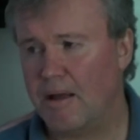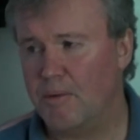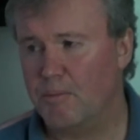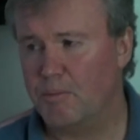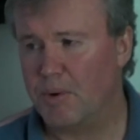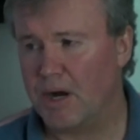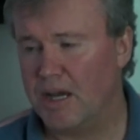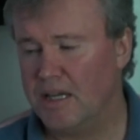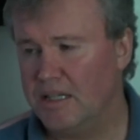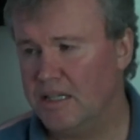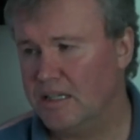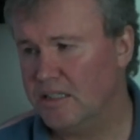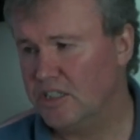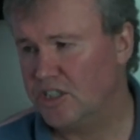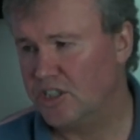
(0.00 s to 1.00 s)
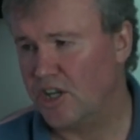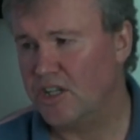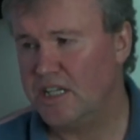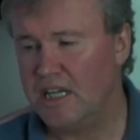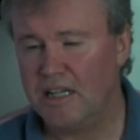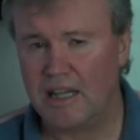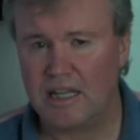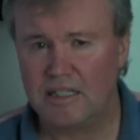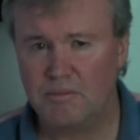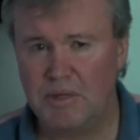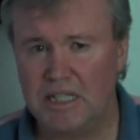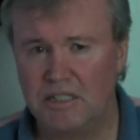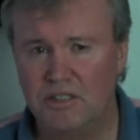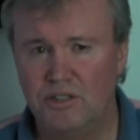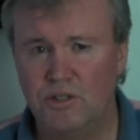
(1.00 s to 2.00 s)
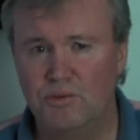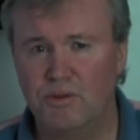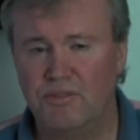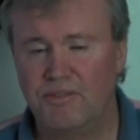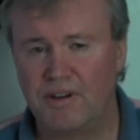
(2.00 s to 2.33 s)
by studying that a bit you will